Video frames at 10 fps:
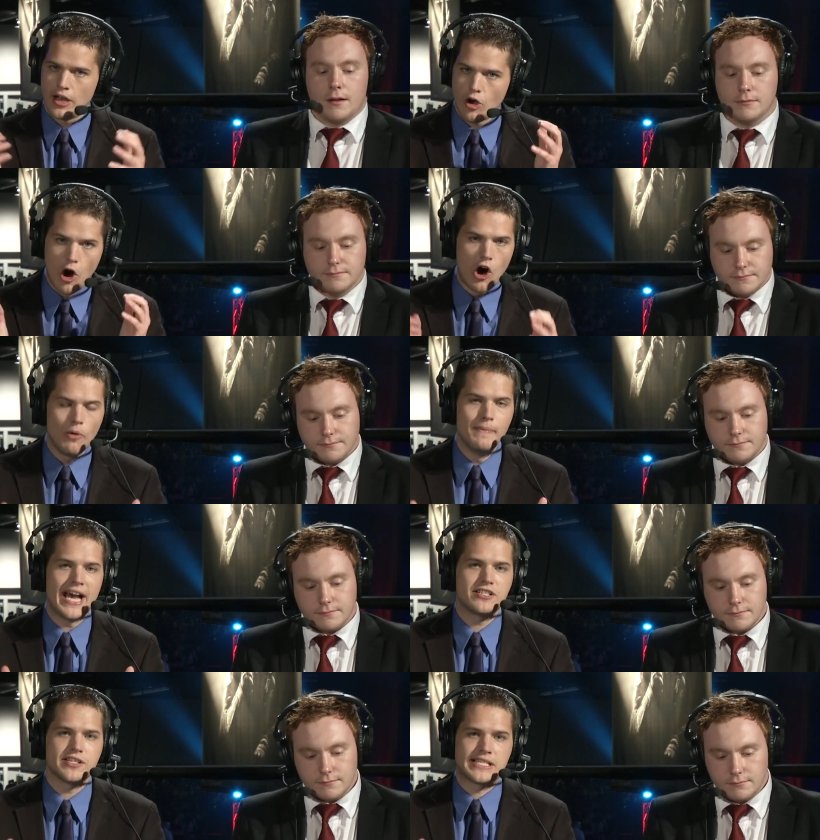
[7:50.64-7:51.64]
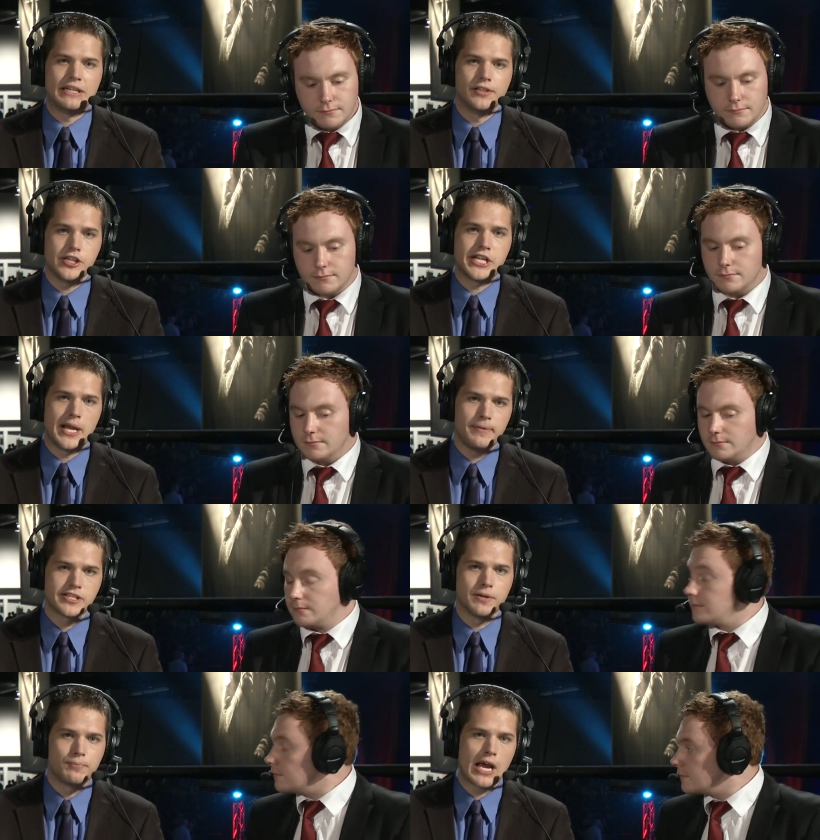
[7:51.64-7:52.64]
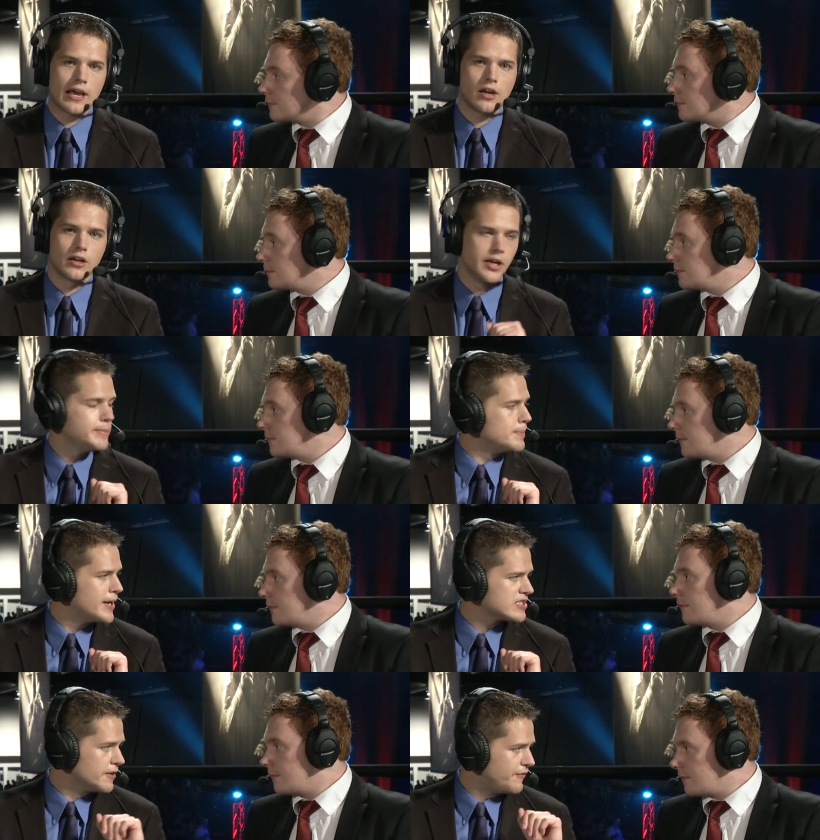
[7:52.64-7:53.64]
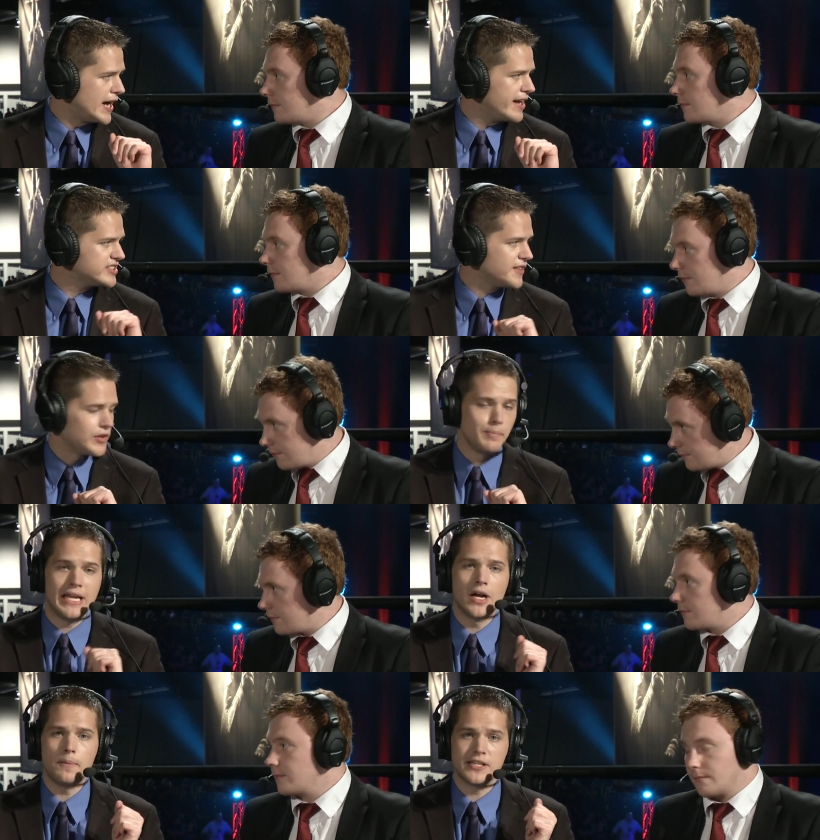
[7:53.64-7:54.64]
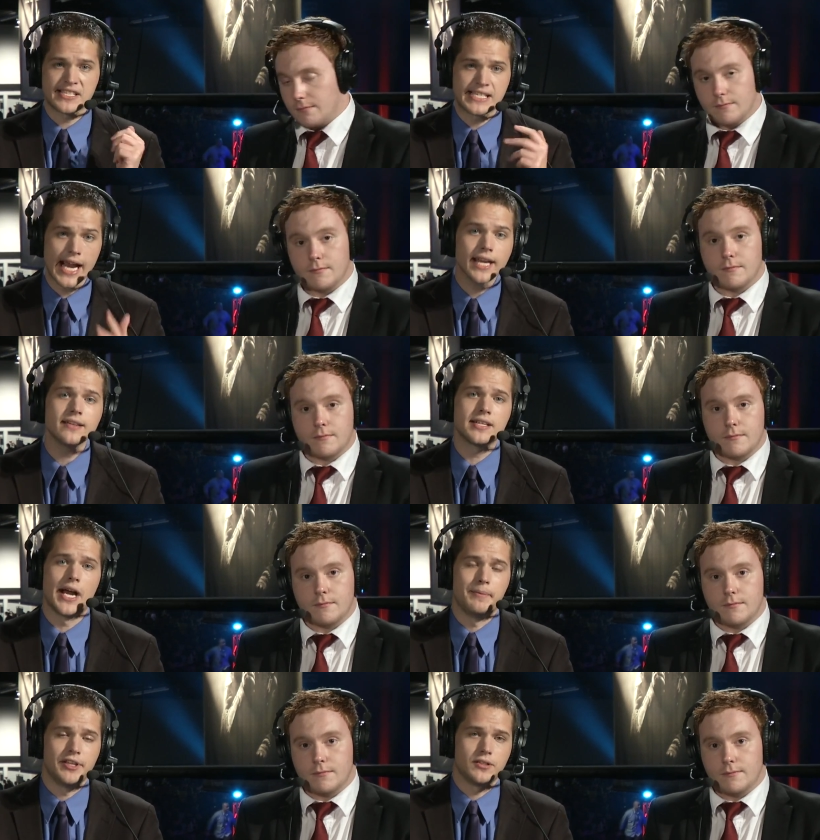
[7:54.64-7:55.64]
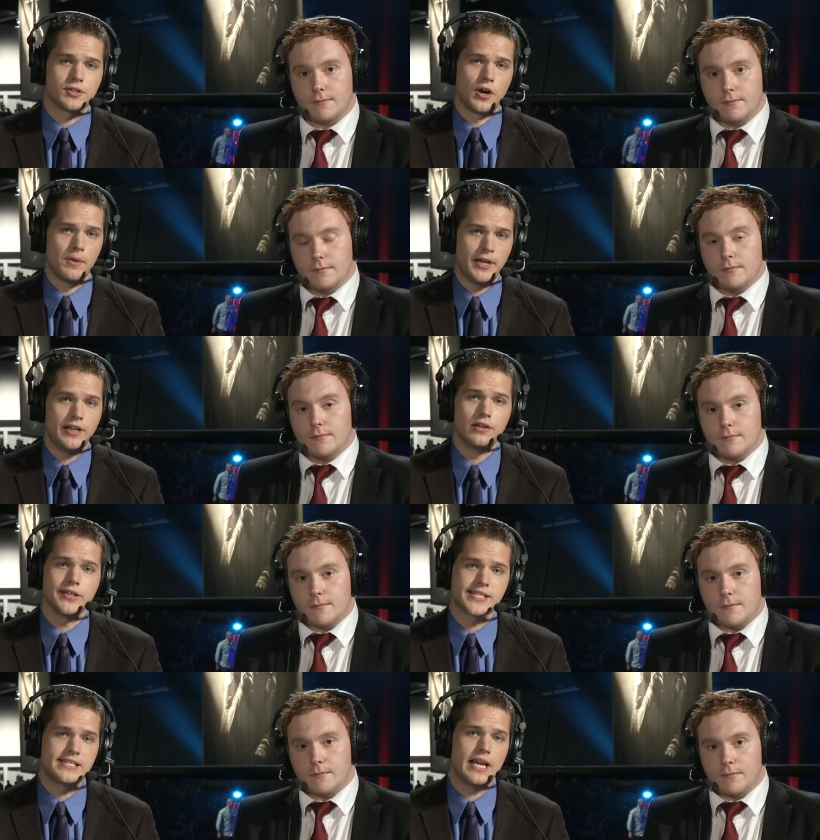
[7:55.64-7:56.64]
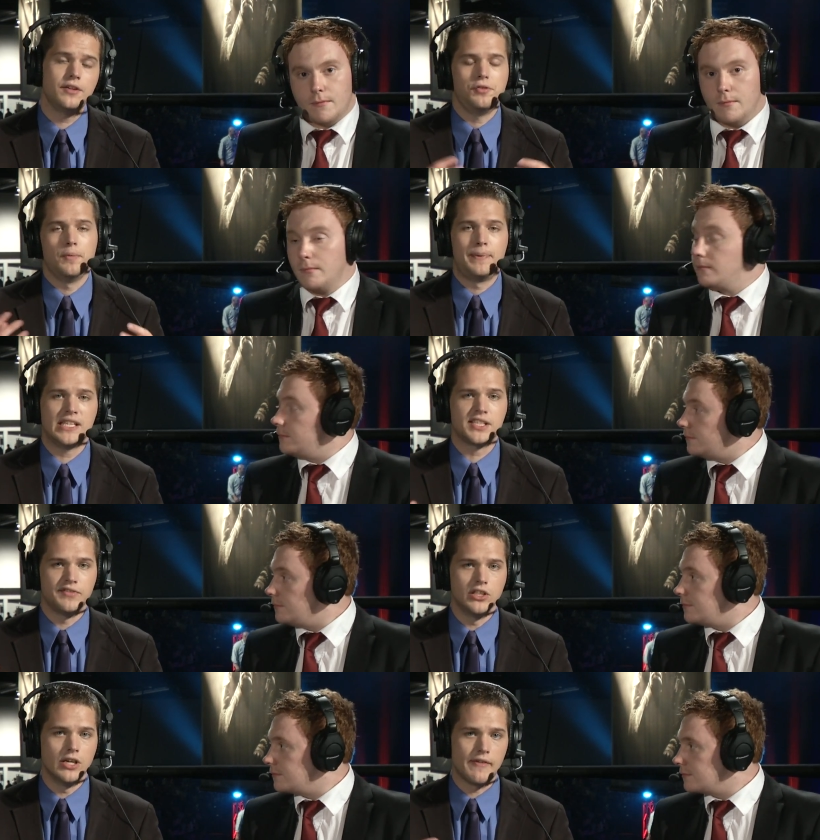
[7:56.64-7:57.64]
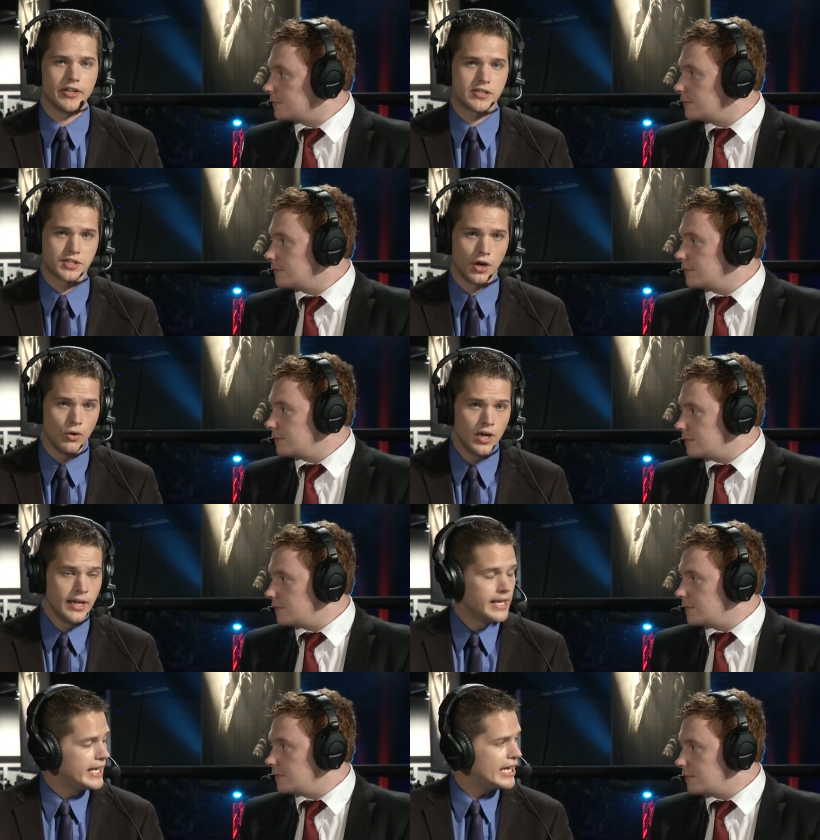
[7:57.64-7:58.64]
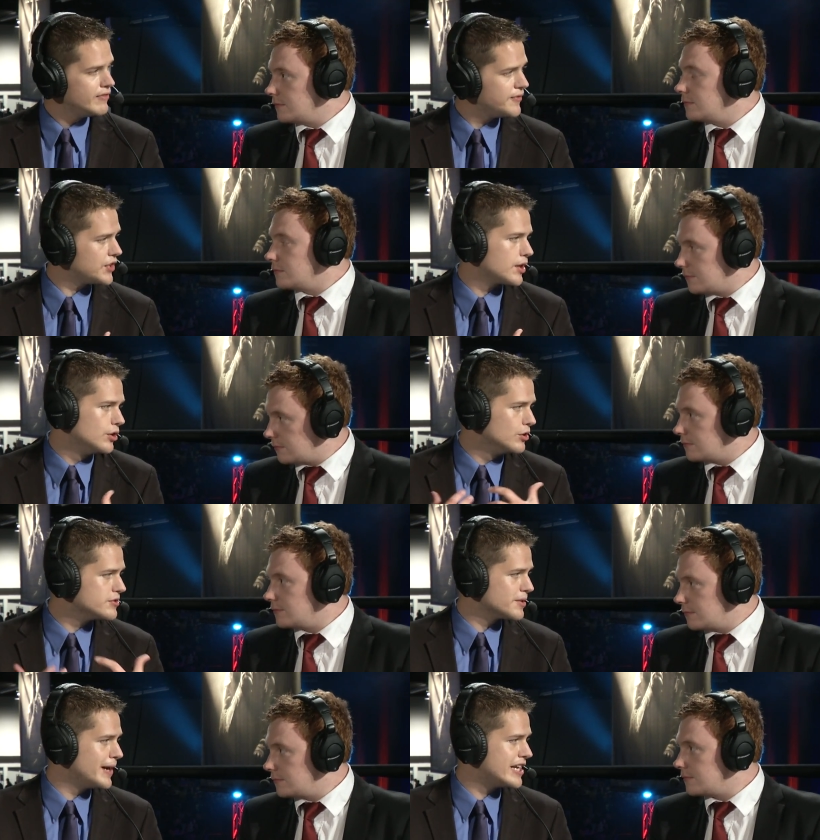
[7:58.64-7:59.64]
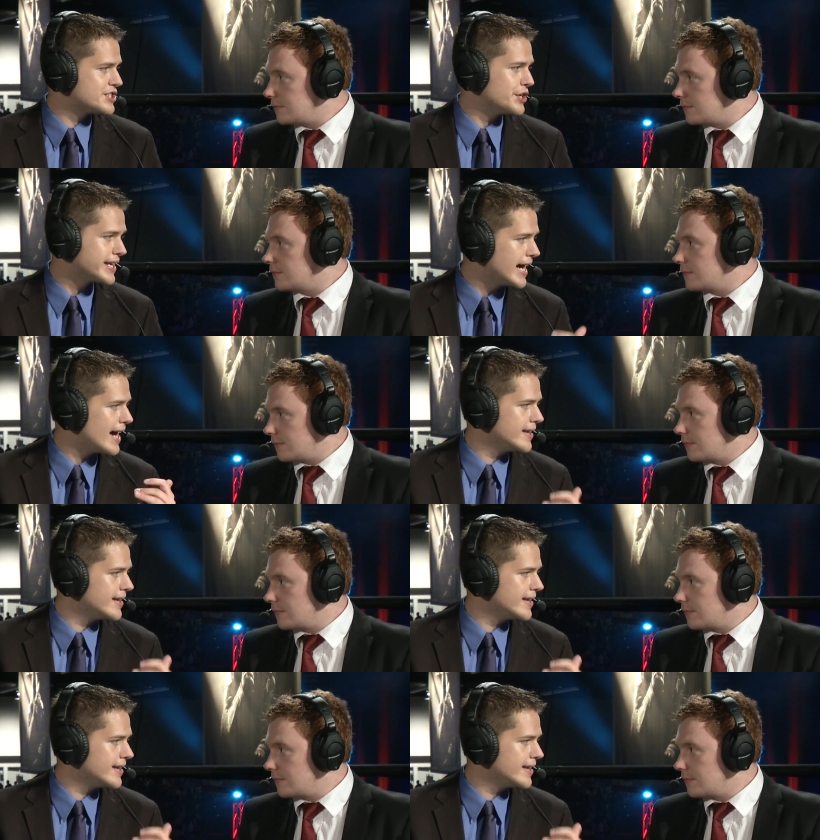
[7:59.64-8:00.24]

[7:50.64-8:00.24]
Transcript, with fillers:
Speaker 1: All matches here in the championship bracket are going to be best-of-5s. If you meet up a second time in the tournament, it'll extend to a best-of-11. So even if you're going to lose a match, you got to